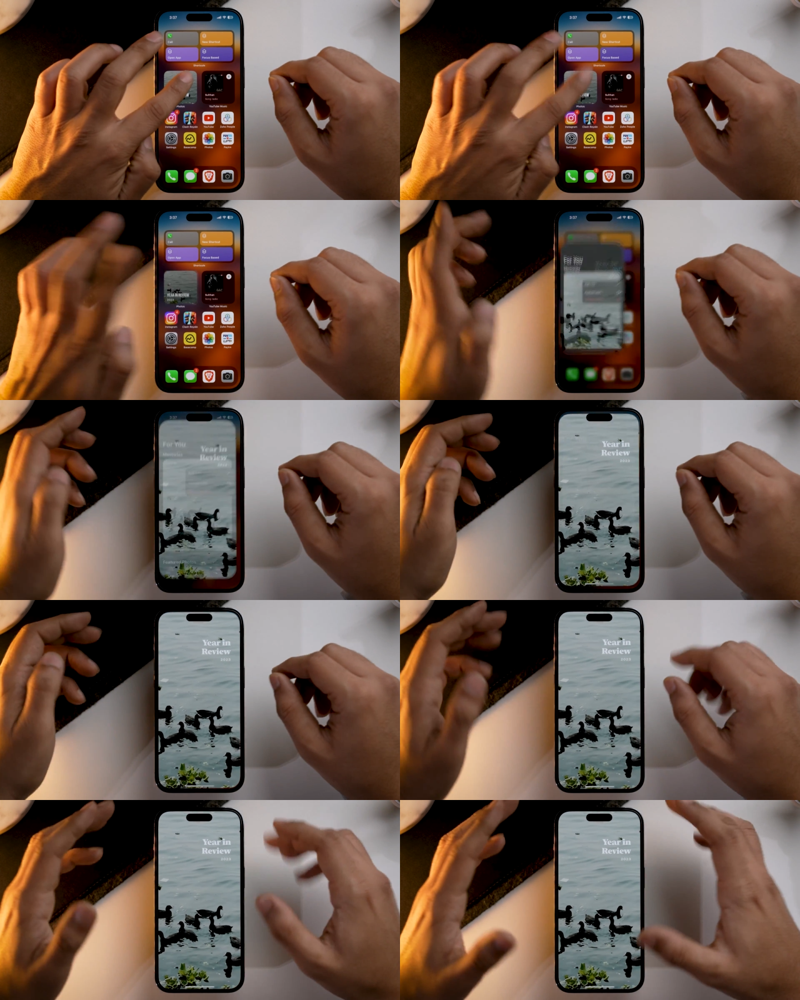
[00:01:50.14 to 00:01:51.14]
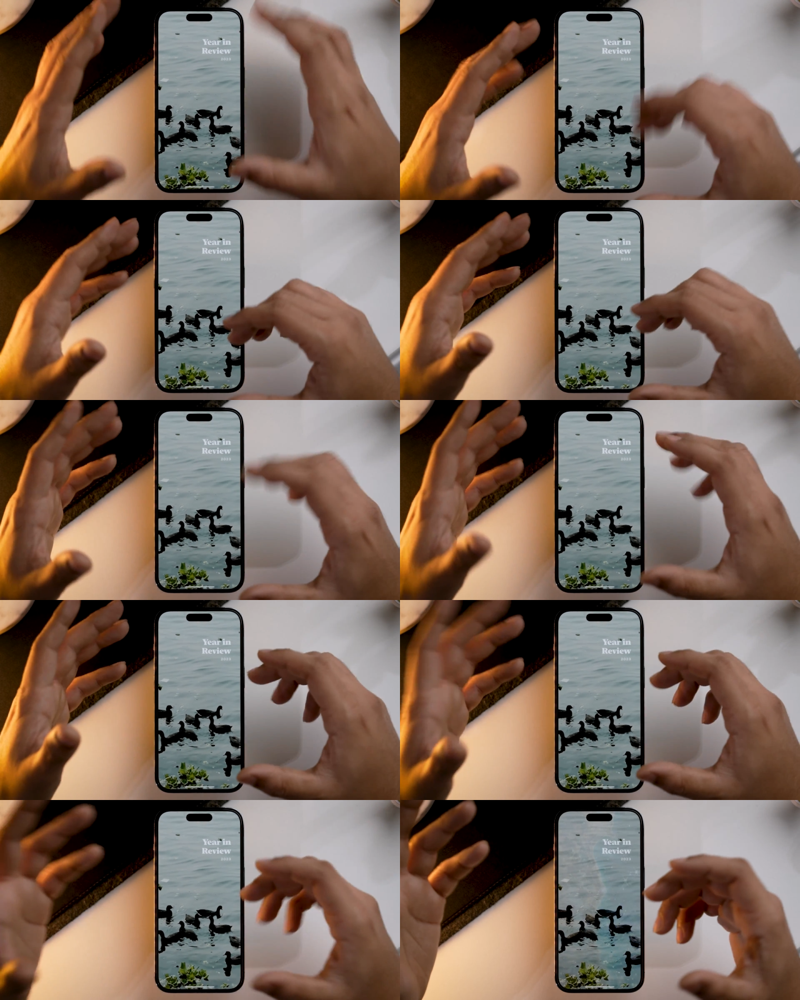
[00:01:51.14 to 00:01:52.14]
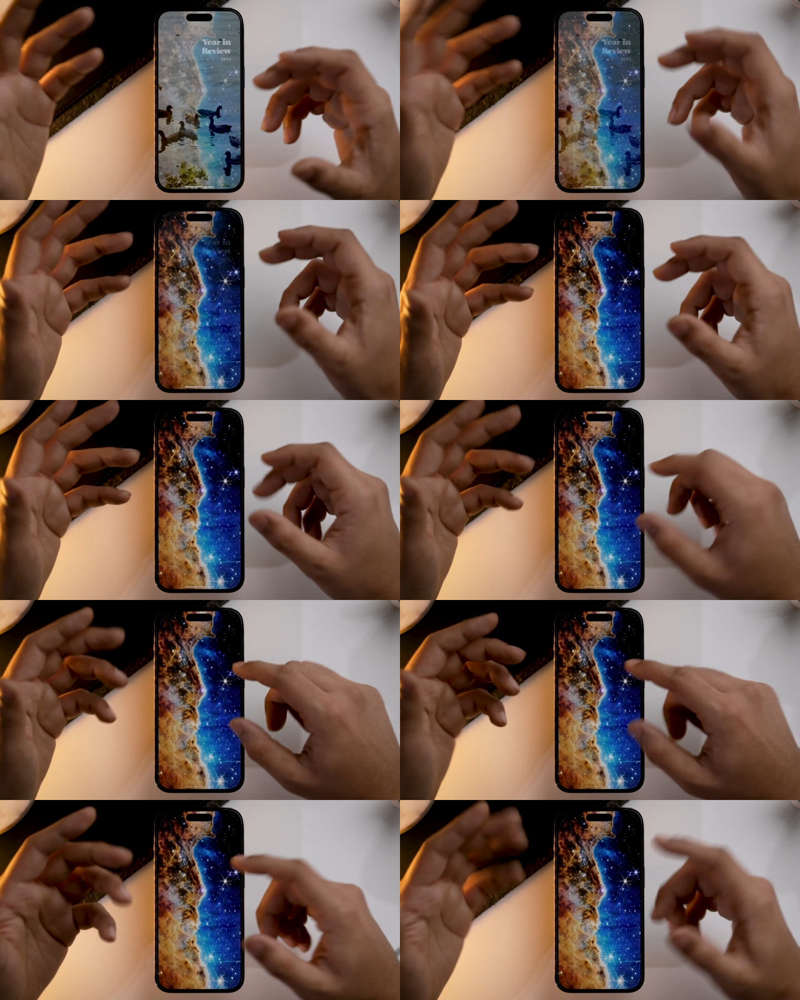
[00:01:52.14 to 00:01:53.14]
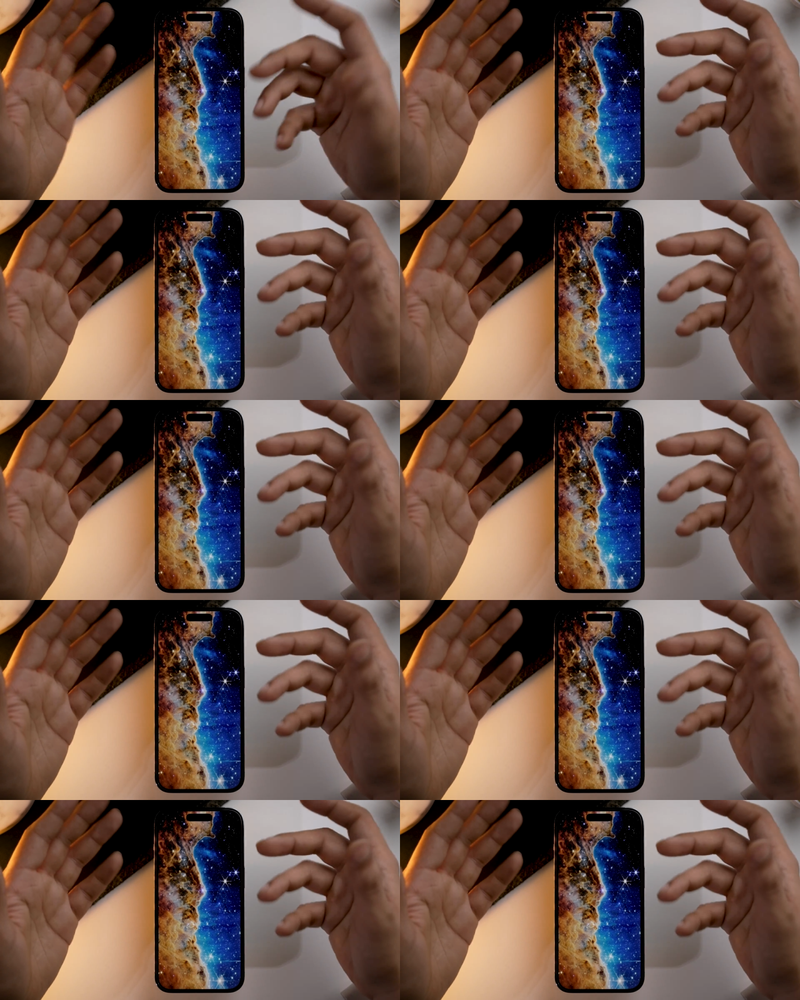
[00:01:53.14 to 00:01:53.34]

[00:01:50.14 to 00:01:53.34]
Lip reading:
Nobody's mouth can be seen.